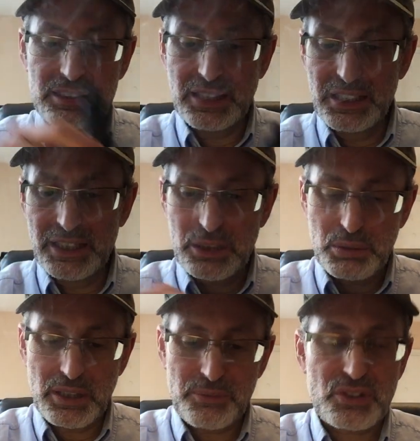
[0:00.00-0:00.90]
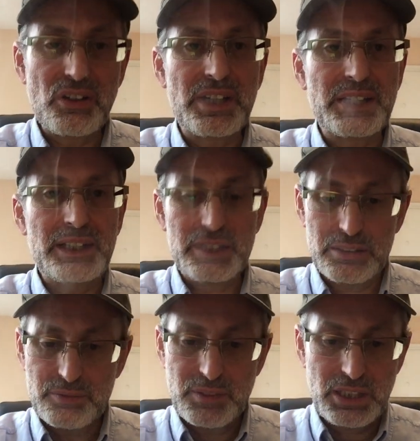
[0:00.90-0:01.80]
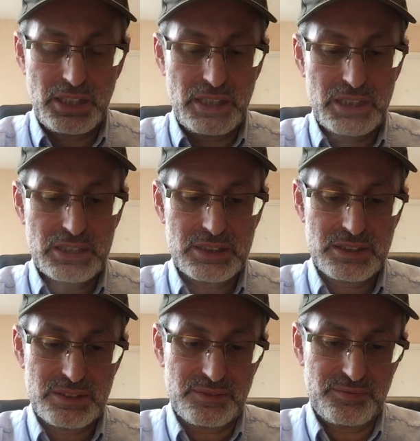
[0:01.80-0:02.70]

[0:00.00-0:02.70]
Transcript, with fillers: The e-liquid I'm trying here is,